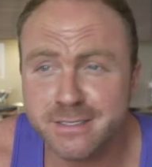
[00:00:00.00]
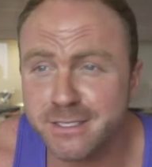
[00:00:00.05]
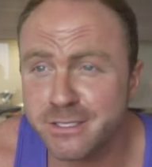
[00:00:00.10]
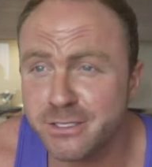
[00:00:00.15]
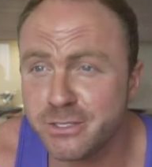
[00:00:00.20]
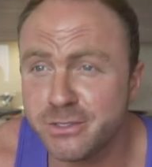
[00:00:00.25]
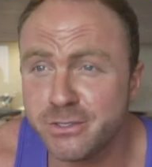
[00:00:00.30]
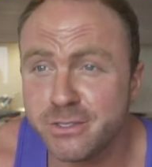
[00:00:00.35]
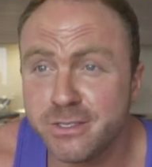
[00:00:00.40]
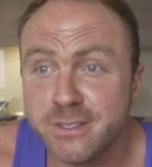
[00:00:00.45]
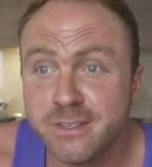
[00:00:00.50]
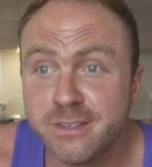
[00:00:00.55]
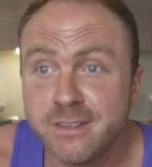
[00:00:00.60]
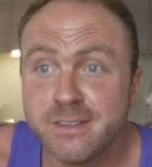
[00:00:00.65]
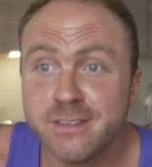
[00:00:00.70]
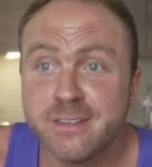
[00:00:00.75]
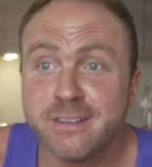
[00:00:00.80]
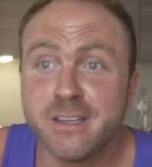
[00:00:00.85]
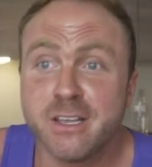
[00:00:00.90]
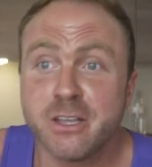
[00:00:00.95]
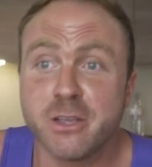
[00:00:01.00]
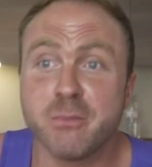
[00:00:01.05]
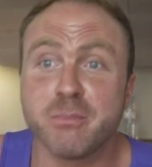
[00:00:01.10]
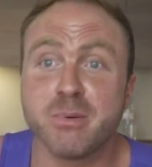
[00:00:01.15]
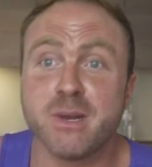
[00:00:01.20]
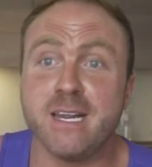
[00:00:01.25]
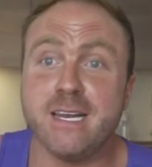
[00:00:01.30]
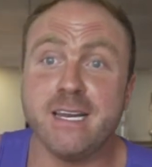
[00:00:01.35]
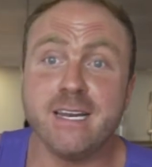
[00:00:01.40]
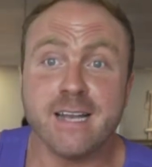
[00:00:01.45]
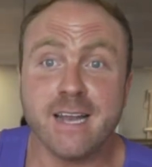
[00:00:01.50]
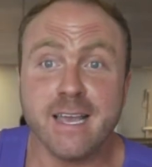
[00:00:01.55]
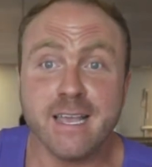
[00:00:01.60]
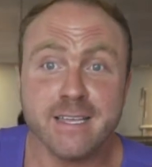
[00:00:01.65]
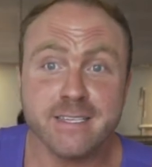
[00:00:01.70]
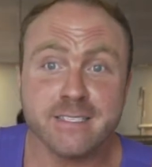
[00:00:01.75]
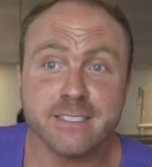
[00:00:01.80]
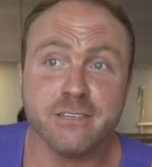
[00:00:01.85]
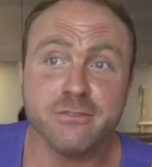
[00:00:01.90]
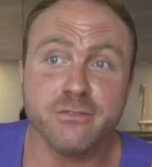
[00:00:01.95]
to completely
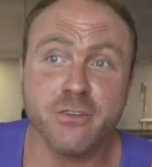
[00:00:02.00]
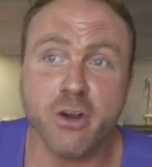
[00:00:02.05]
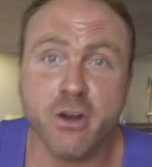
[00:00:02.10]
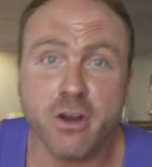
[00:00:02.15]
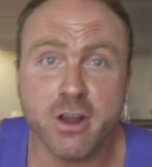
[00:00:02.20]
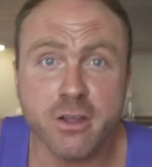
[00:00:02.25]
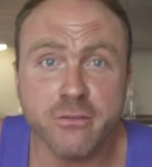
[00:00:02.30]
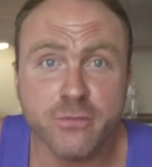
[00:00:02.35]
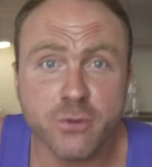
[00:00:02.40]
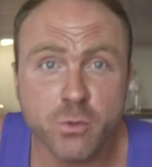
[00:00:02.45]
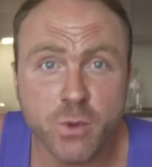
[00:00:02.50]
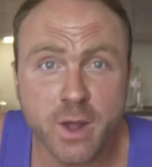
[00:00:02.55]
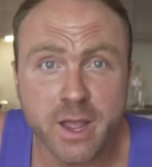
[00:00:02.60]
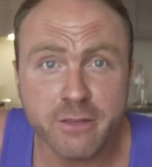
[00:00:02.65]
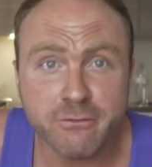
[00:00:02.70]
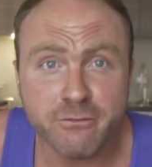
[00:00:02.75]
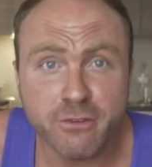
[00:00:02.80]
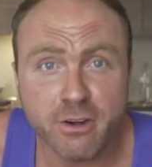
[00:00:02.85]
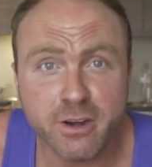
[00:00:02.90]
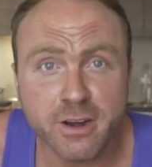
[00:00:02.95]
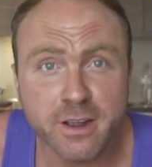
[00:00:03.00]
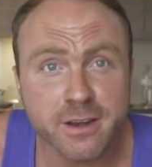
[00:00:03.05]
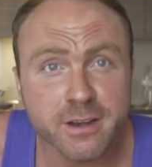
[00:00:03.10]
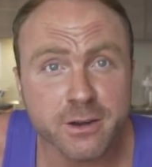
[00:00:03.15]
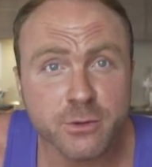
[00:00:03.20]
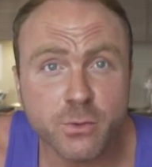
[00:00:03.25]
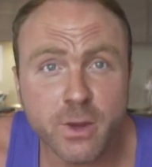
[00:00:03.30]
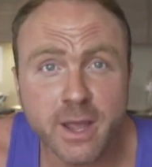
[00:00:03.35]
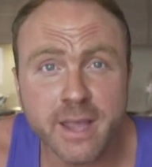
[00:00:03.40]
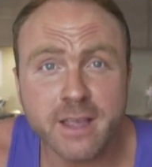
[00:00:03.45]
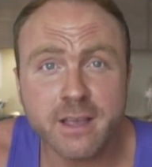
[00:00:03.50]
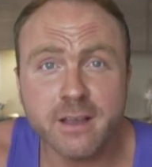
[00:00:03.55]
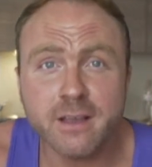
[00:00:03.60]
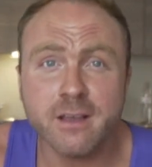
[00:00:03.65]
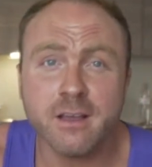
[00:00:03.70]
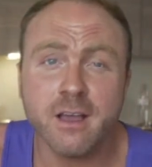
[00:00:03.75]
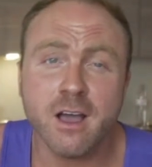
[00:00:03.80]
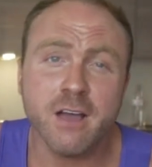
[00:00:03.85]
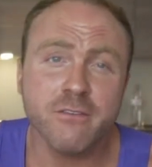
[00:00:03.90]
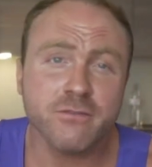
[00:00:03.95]
lazy, very overweight, very
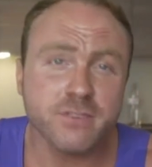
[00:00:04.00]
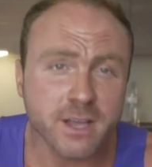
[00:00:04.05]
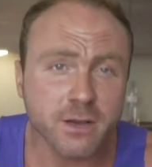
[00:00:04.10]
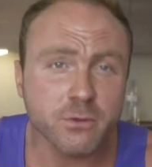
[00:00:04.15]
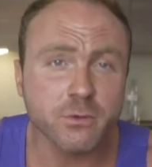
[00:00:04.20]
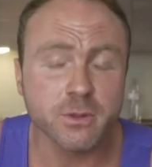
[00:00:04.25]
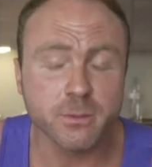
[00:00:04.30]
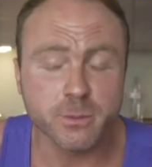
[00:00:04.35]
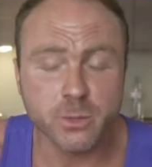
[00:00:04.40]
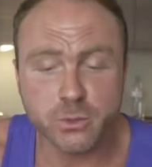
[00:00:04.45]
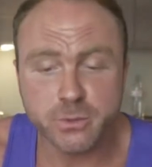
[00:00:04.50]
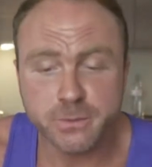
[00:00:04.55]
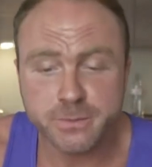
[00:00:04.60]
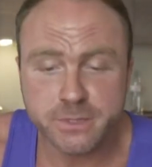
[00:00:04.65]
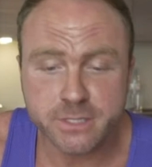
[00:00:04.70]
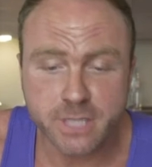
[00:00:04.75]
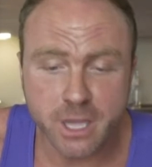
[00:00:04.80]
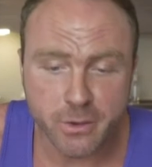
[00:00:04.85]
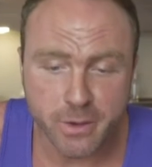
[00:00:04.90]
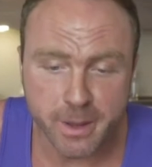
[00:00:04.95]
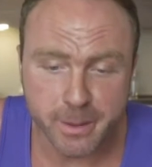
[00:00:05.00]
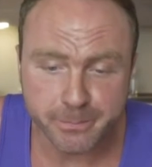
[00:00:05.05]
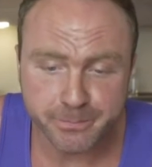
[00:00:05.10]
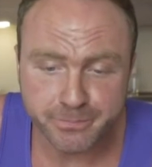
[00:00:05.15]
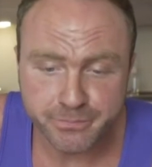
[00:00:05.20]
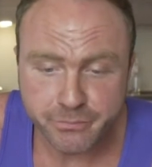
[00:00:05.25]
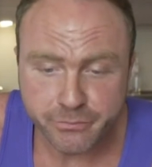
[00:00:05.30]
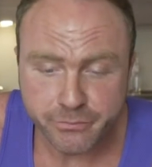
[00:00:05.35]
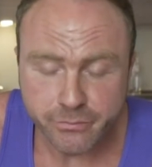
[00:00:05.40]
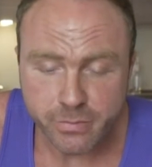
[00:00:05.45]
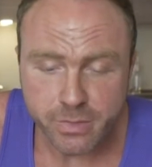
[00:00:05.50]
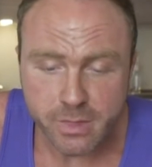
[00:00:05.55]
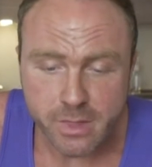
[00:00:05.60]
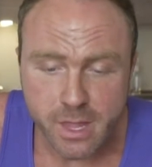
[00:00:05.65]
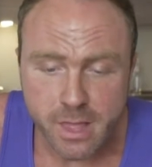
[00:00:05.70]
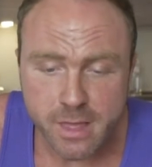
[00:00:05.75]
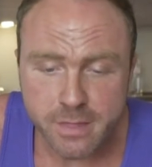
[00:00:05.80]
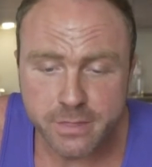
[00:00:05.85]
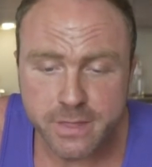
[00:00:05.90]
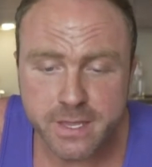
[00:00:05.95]
underweight. I've dealt with them all. So
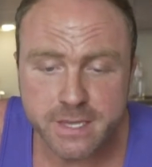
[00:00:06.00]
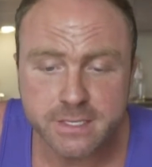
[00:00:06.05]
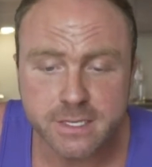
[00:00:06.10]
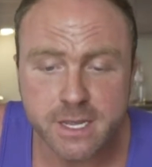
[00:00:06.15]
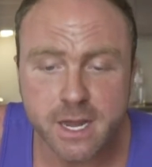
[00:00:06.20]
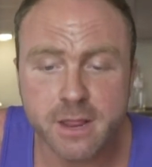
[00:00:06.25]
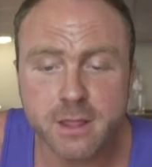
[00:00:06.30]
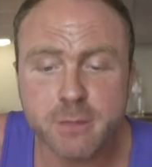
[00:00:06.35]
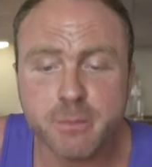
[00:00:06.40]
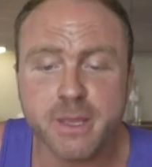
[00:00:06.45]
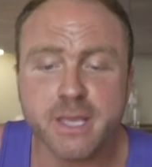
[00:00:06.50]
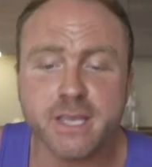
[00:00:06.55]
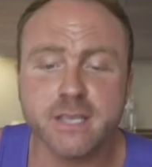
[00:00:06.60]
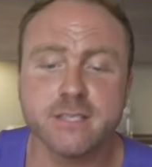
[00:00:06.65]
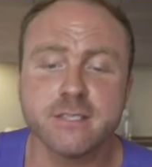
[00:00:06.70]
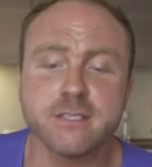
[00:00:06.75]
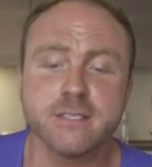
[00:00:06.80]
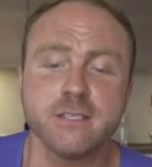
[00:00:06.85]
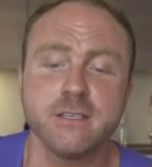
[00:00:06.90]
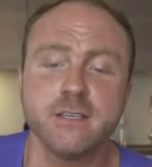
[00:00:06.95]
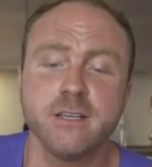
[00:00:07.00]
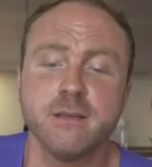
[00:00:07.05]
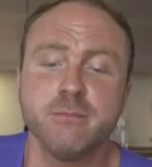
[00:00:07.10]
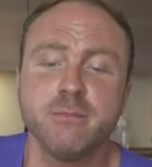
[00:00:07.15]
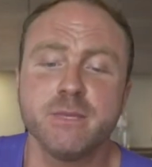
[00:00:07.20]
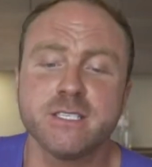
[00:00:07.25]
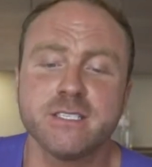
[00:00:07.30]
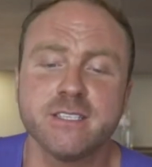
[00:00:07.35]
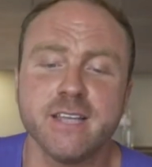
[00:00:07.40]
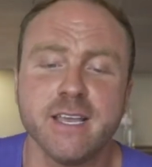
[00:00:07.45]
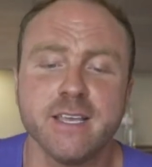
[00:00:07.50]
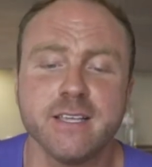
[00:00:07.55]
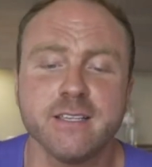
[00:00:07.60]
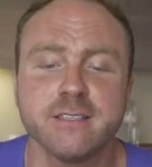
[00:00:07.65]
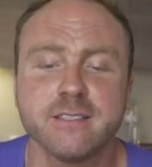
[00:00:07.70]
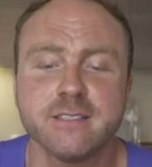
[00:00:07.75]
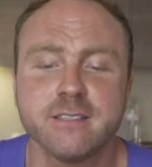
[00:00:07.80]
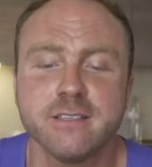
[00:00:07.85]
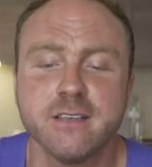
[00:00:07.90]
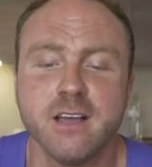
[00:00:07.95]
these are kind of the biggest
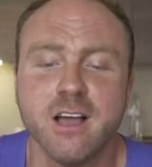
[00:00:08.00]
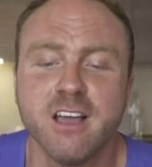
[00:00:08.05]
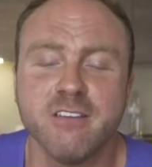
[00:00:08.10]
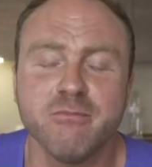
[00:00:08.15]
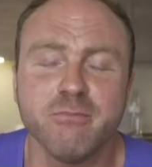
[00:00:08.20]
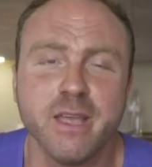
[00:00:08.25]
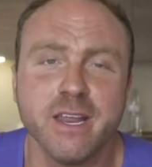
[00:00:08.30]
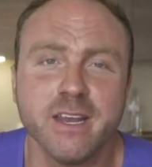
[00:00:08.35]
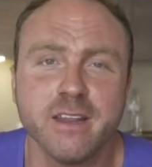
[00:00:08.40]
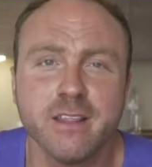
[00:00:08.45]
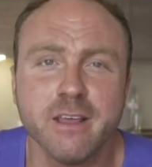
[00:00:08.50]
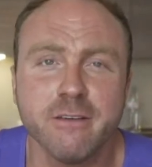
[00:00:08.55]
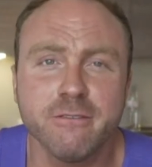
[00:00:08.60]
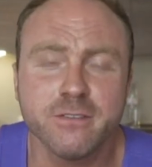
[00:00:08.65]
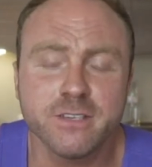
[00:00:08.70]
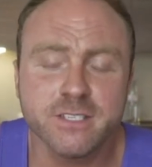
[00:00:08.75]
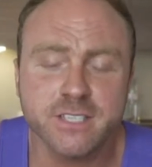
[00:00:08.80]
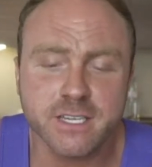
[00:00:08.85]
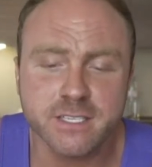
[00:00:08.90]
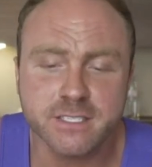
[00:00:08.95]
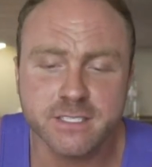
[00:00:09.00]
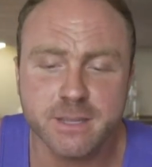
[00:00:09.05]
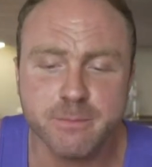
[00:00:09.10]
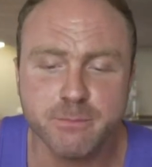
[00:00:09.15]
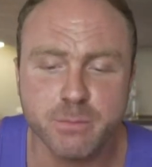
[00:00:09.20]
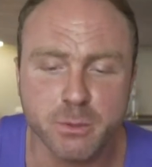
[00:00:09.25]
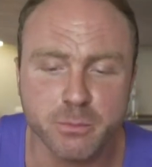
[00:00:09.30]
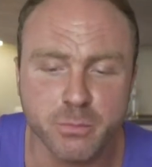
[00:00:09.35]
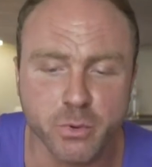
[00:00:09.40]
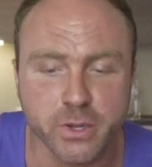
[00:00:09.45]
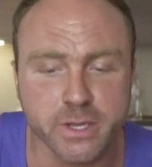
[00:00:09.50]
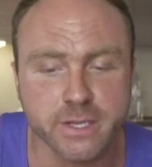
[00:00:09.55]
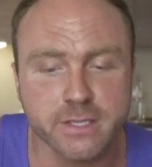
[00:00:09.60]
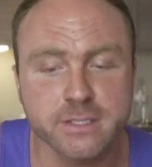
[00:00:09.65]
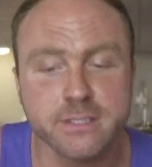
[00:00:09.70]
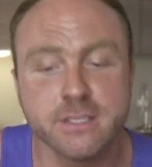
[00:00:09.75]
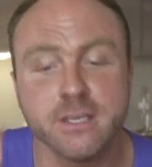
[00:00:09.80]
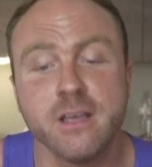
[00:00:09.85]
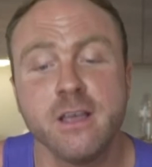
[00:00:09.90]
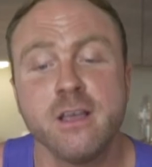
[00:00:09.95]
mistakes I've made, and they're 6 simple
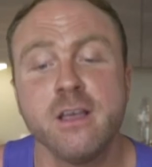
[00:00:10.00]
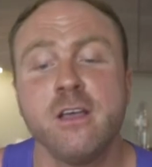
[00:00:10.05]
points.